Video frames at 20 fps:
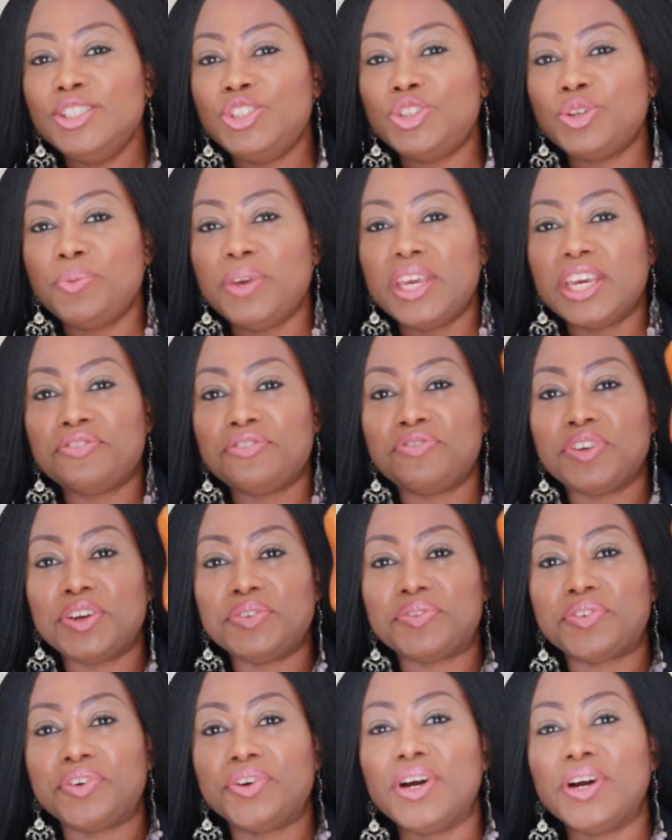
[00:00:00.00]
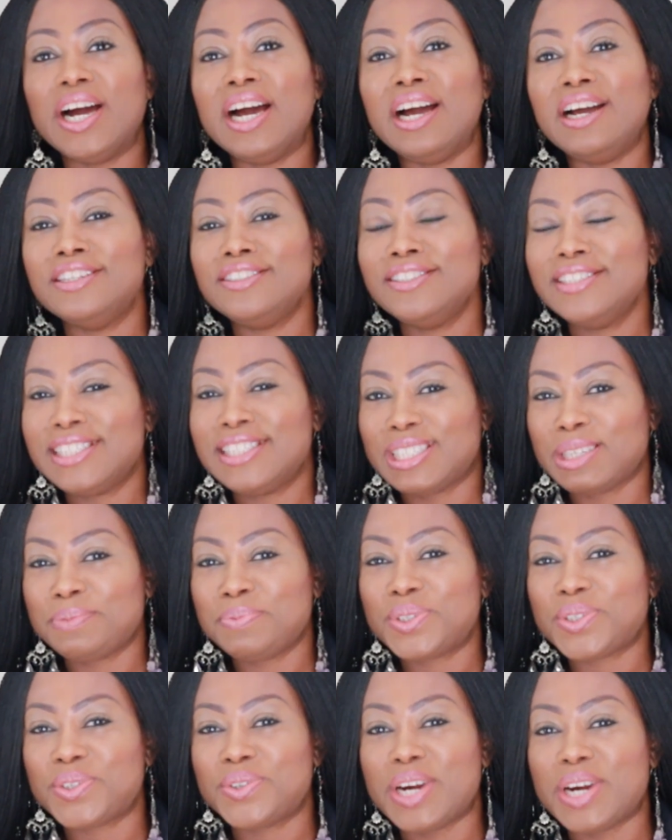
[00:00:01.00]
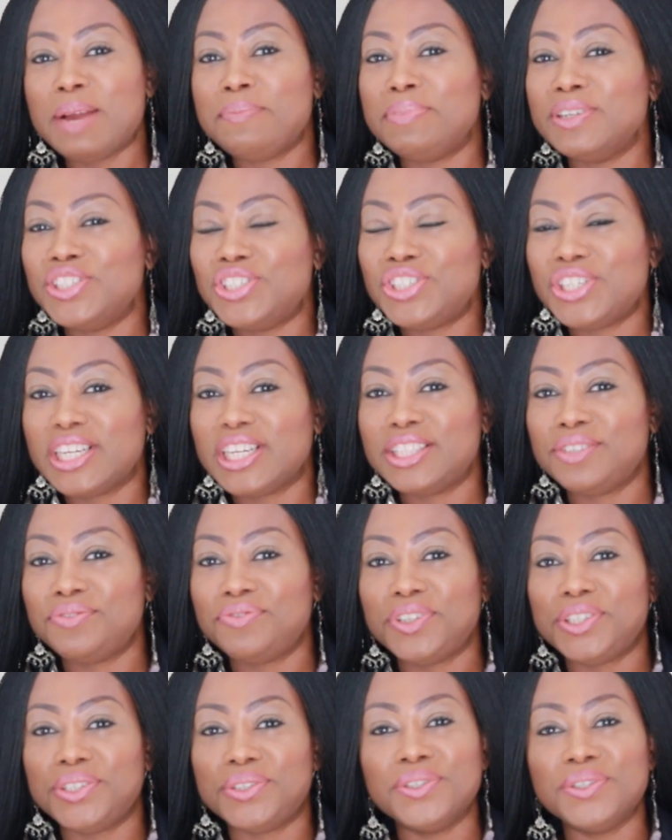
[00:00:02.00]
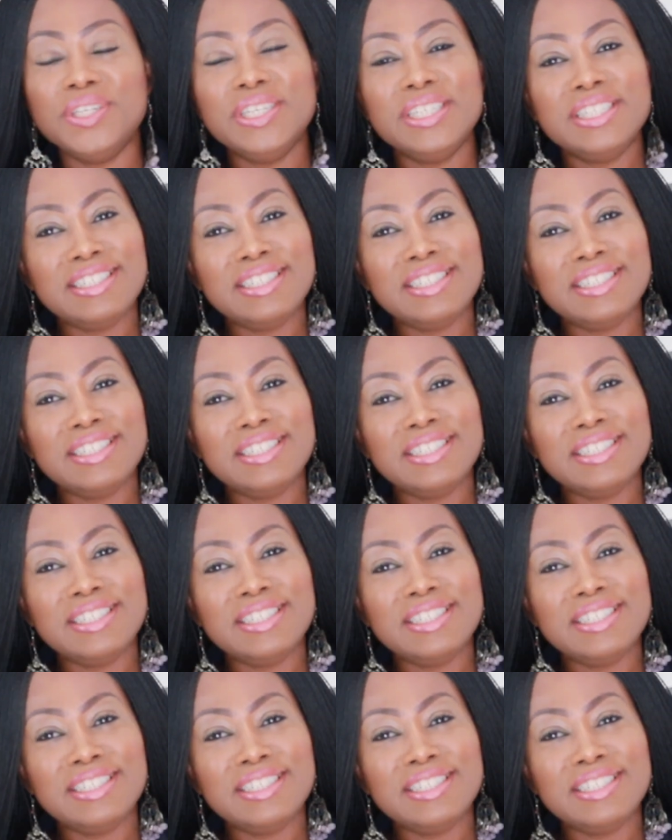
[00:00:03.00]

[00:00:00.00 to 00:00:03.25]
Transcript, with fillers: do me a favor and subscribe and share the video.